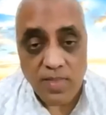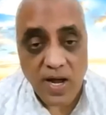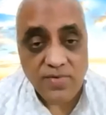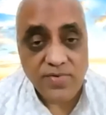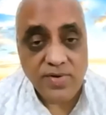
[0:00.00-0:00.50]

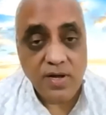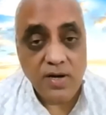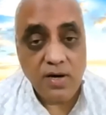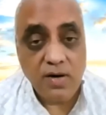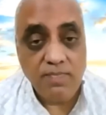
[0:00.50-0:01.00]
that
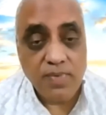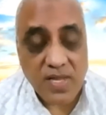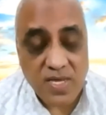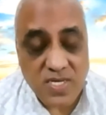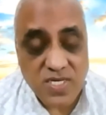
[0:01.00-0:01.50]

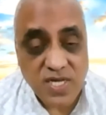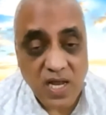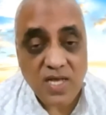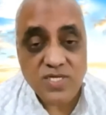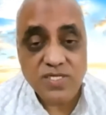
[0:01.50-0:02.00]
please
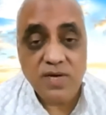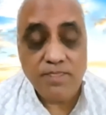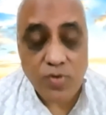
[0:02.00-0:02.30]
tell us the